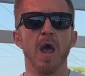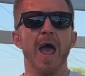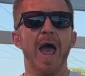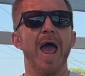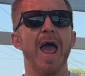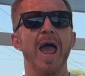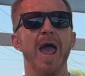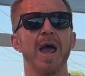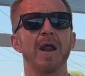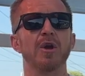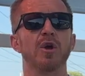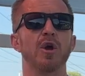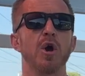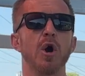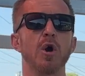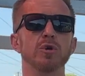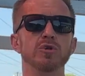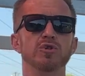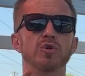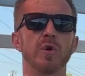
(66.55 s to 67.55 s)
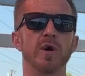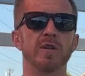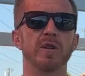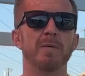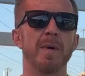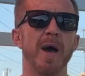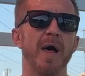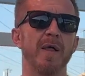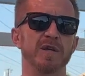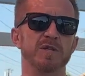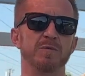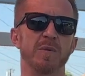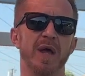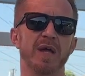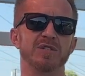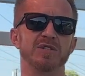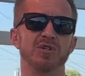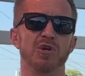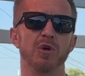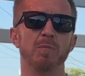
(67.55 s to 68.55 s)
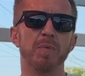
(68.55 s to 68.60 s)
and go join the Mallacht's Plants in Your